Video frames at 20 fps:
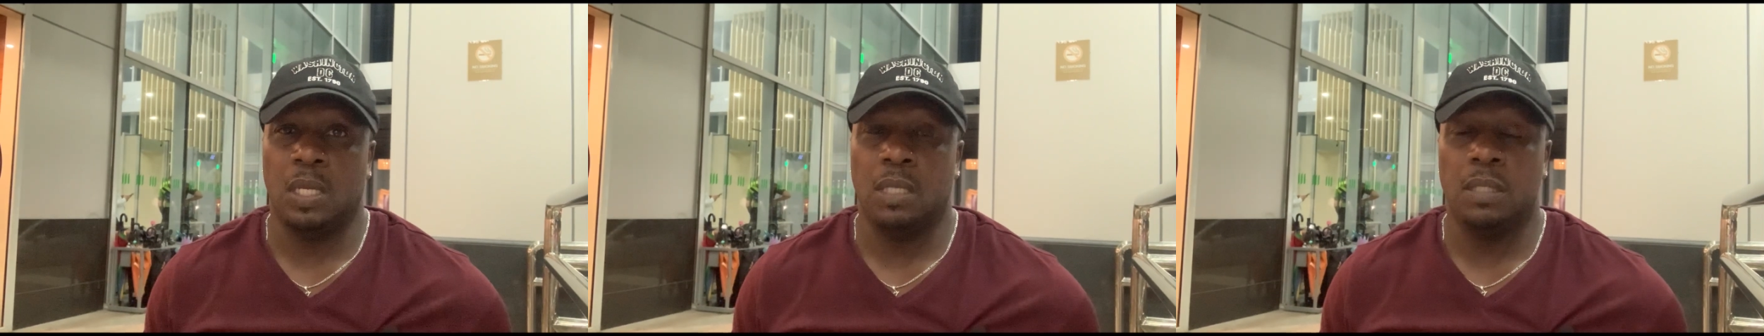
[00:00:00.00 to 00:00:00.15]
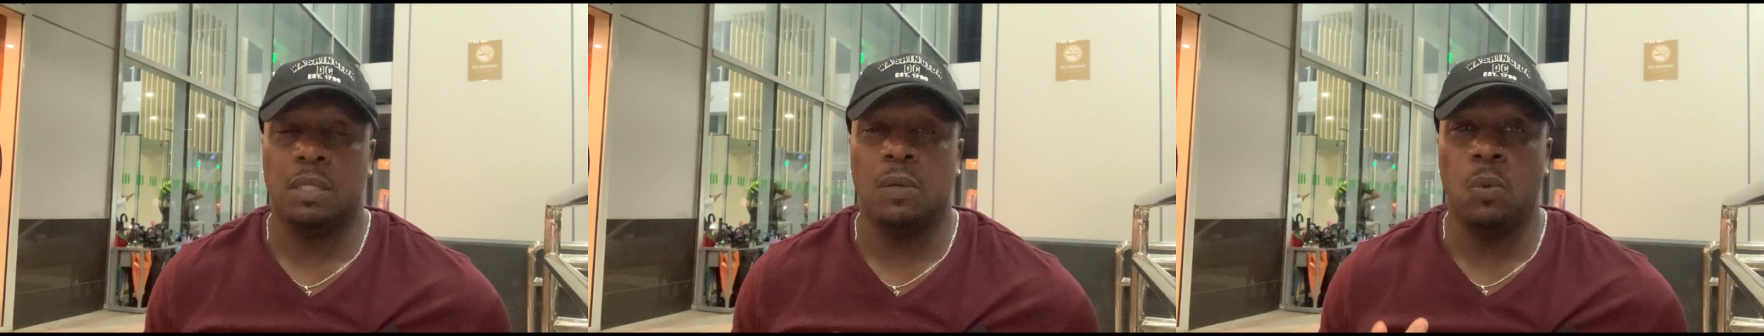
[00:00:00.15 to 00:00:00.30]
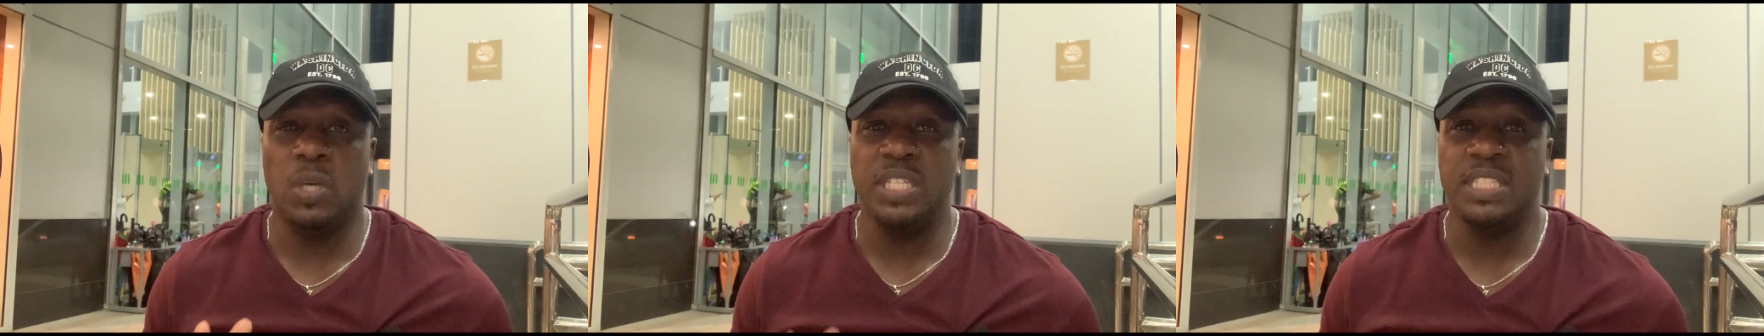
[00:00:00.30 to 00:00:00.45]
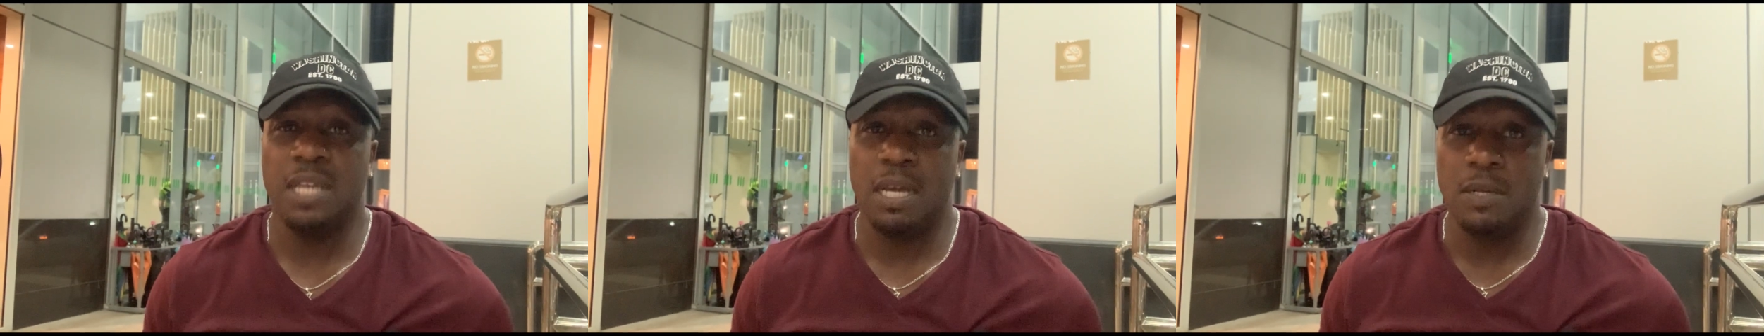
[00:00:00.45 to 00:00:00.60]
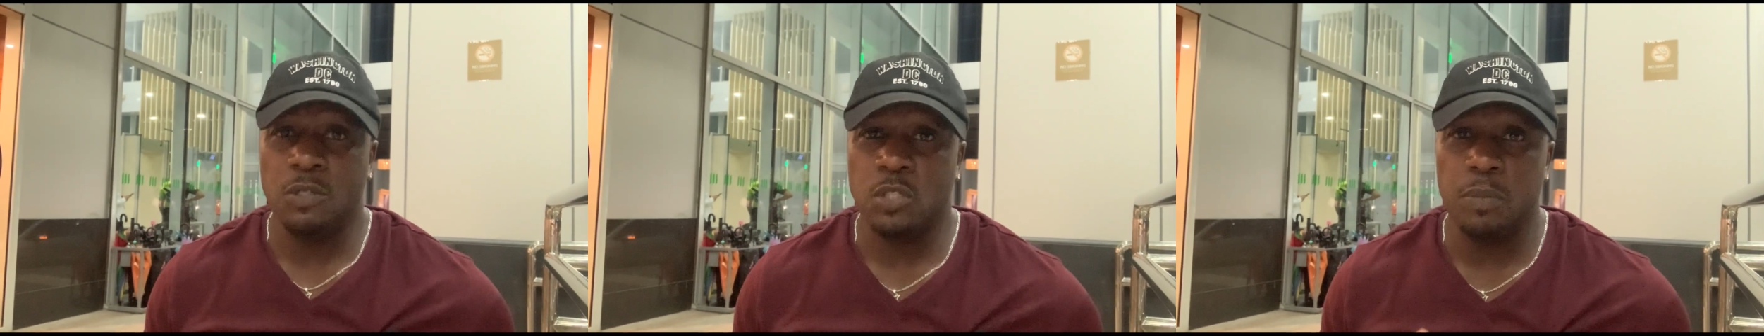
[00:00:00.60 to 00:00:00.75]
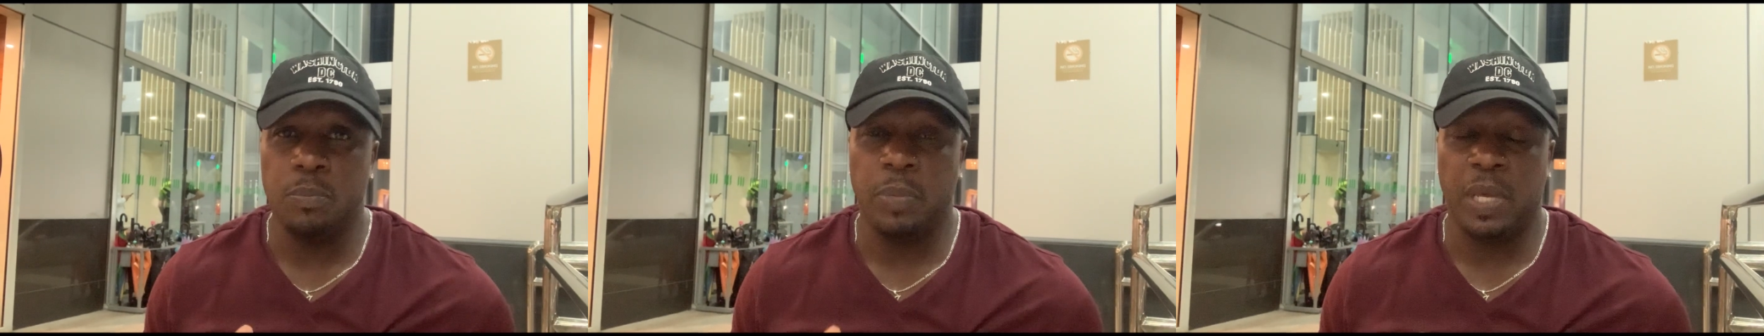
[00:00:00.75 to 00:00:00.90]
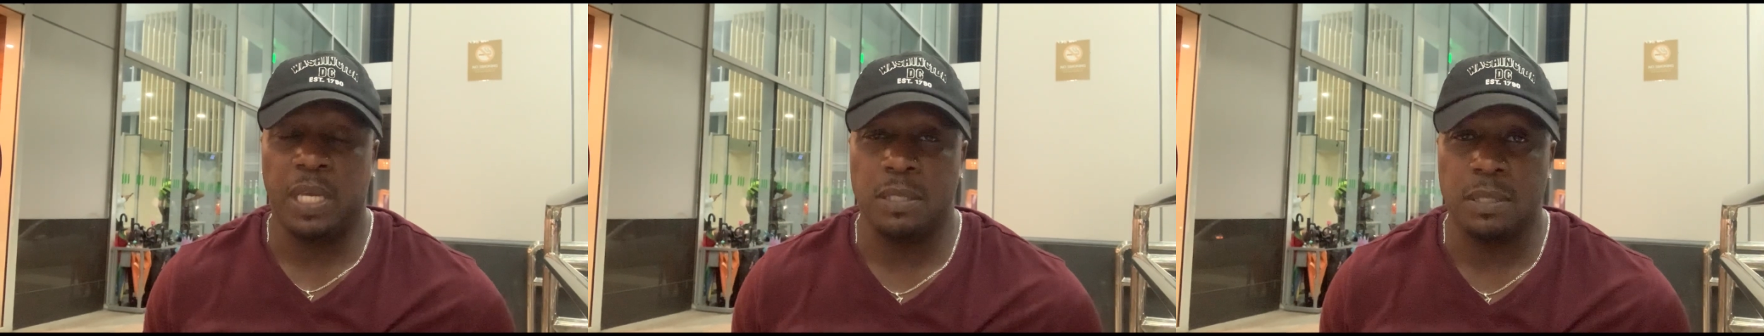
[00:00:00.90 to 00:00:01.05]
The
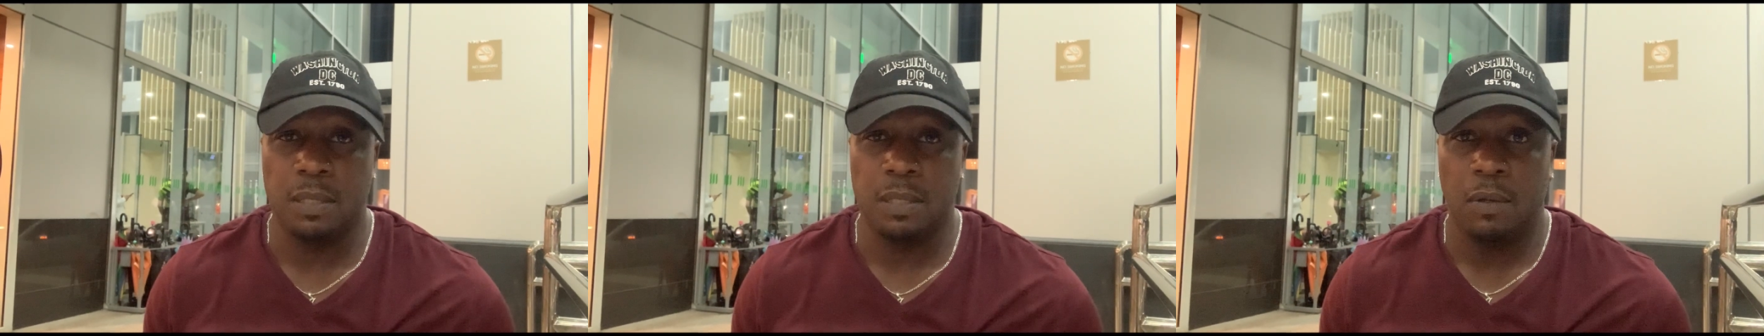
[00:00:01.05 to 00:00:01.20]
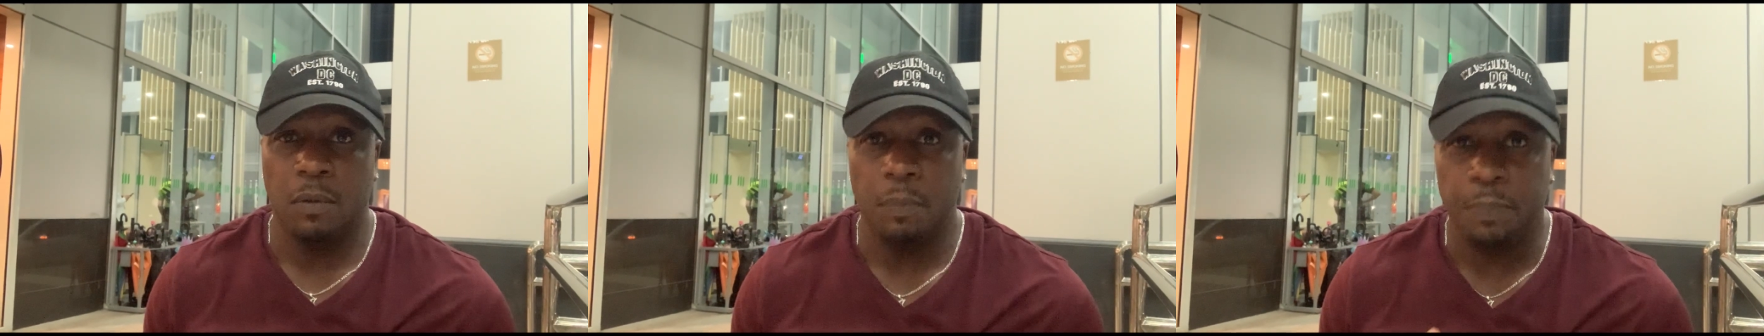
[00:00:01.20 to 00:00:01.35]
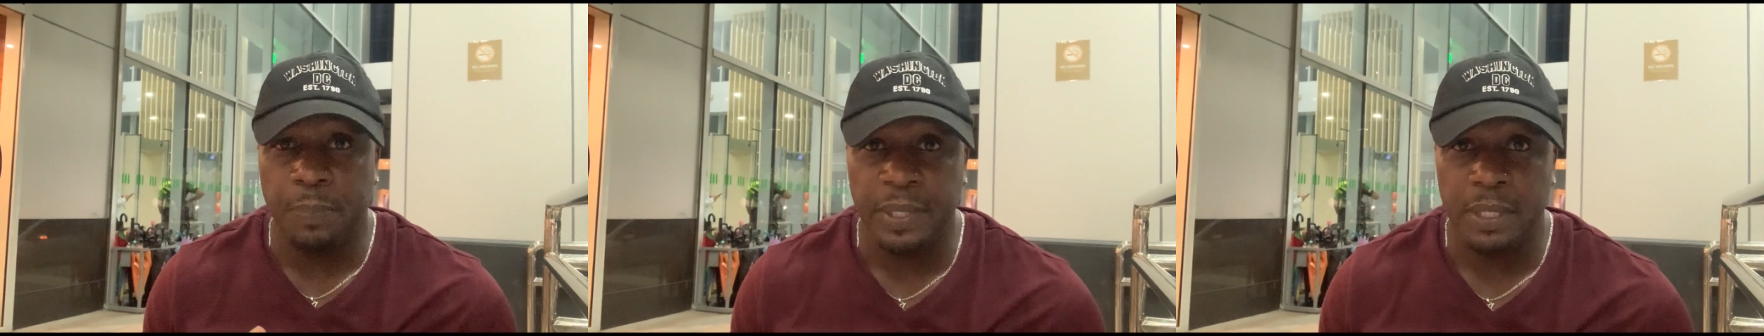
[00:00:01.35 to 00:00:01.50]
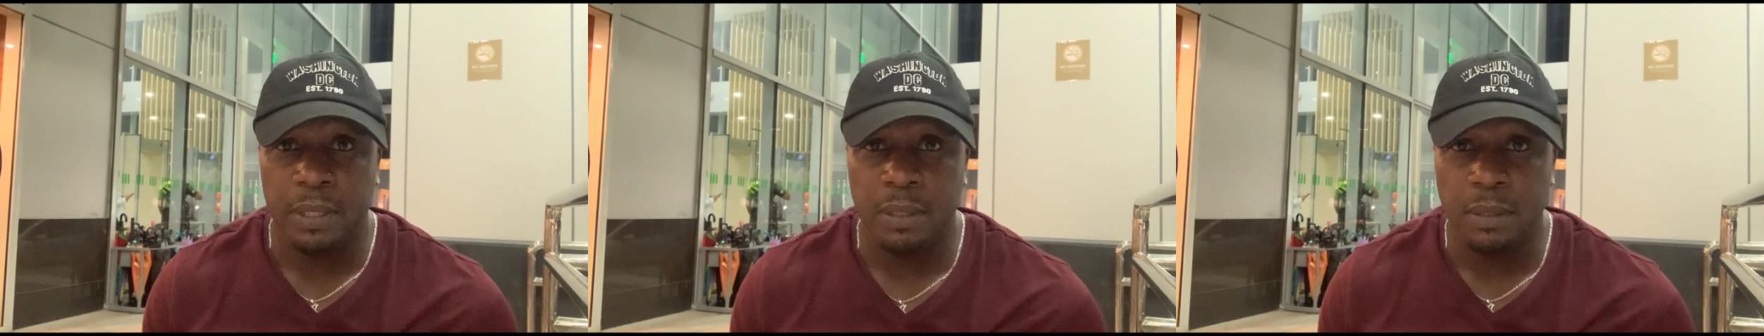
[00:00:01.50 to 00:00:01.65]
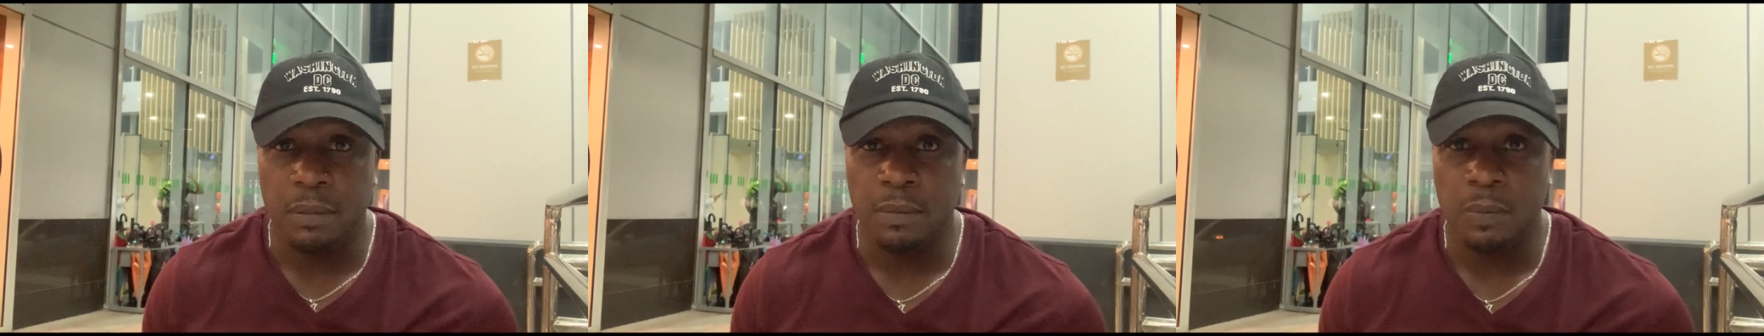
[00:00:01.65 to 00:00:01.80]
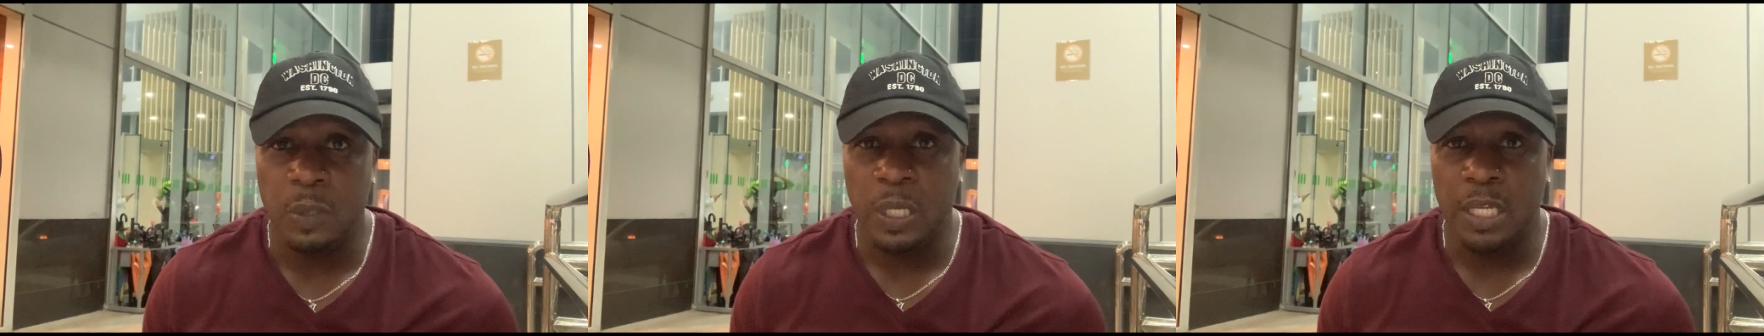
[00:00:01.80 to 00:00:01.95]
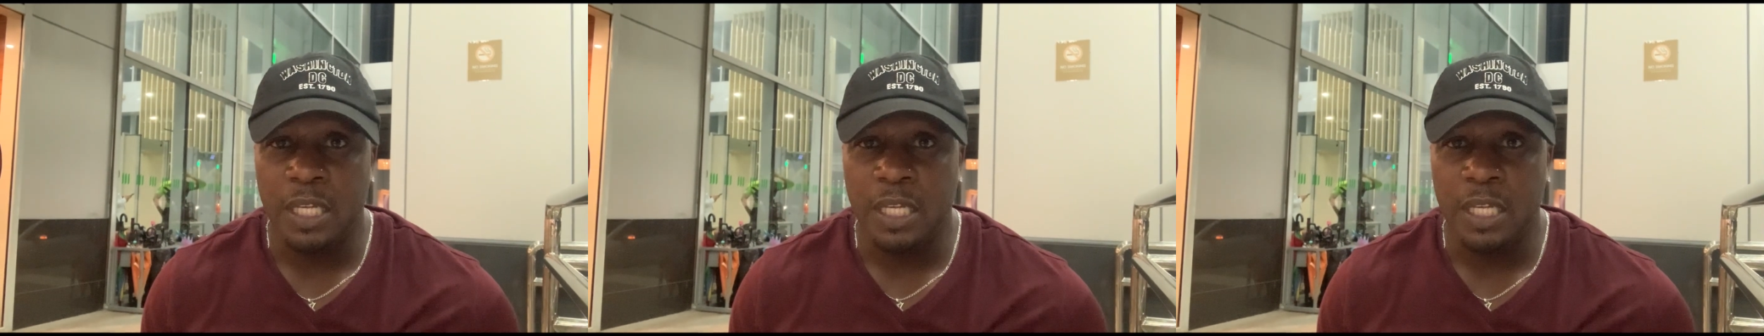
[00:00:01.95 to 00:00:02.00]
1,000 peso bill,